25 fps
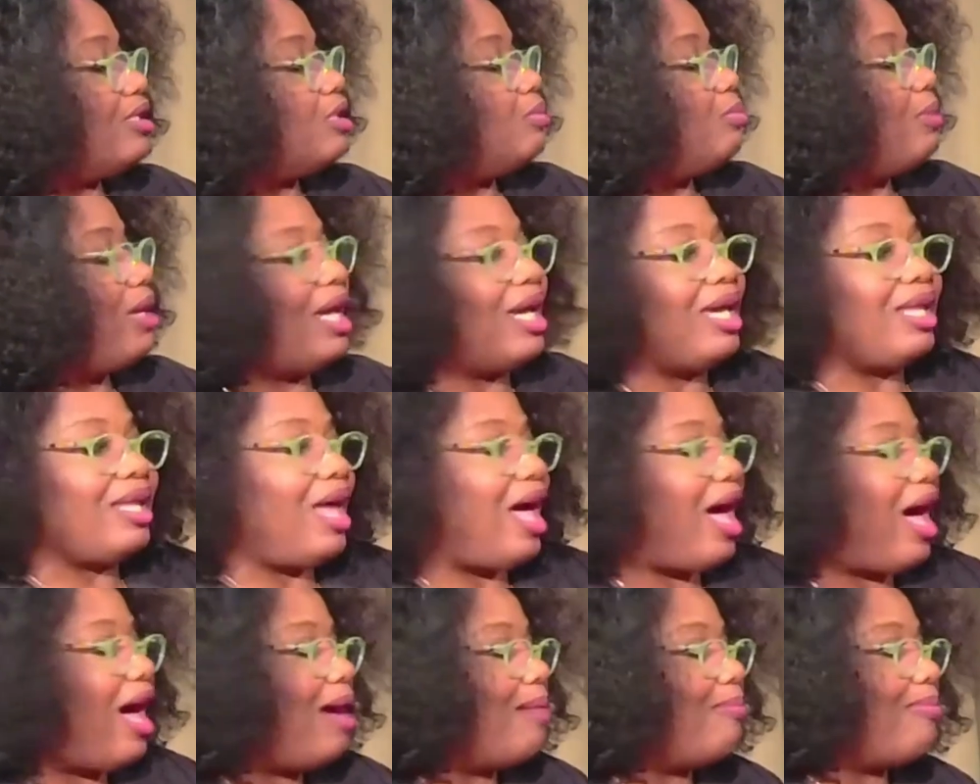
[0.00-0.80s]
me and
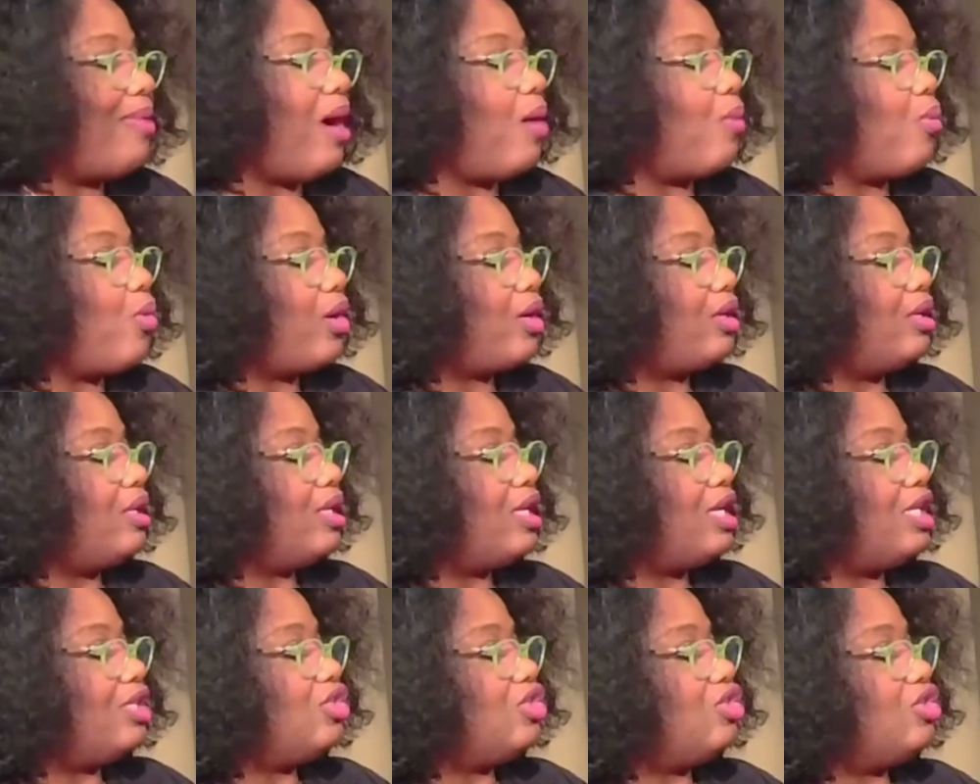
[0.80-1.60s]
I'm not working
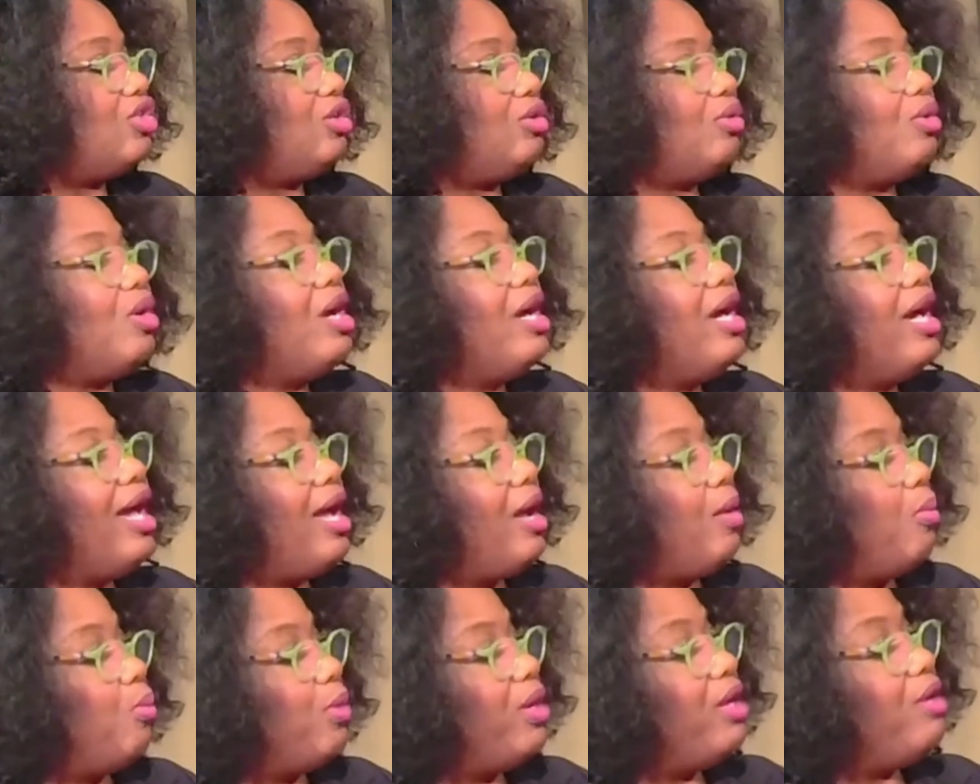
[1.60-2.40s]
against you.
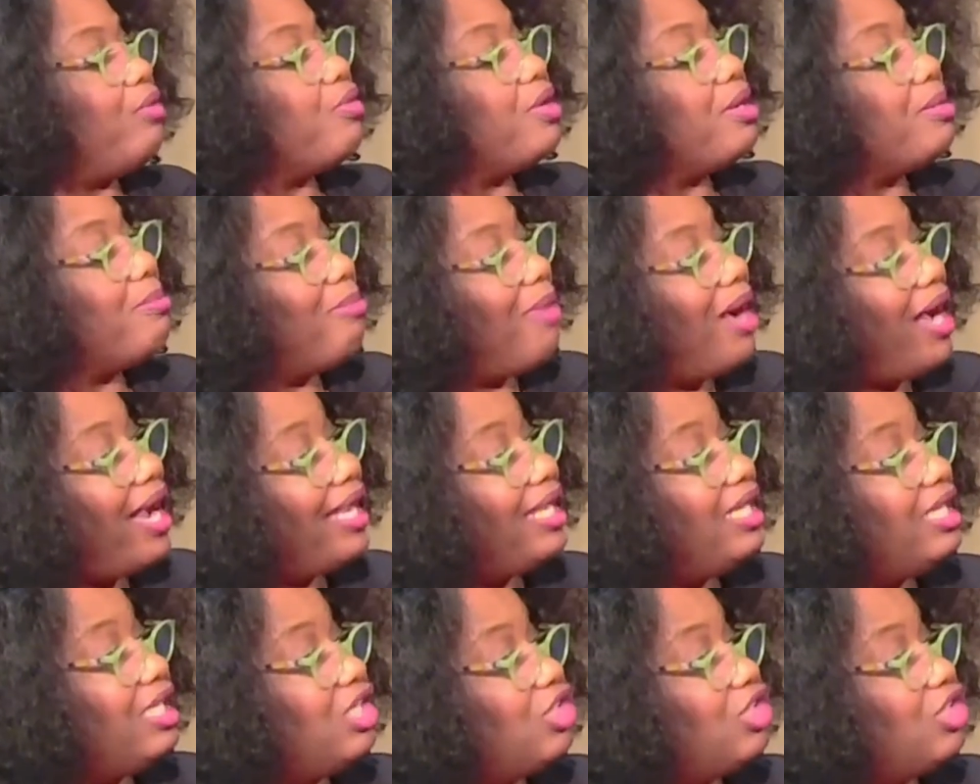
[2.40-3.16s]
And we remind each